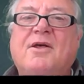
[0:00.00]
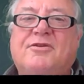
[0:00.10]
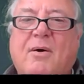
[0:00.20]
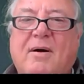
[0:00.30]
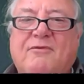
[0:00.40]

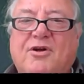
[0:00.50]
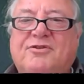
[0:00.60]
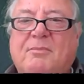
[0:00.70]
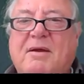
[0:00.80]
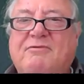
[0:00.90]
So I've got
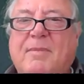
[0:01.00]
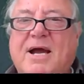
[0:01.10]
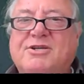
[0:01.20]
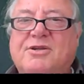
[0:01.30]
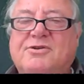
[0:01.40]
some
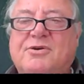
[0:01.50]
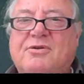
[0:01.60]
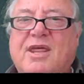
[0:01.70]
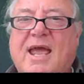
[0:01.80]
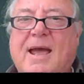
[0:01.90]
information
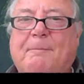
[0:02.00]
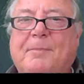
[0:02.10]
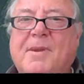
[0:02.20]
through there.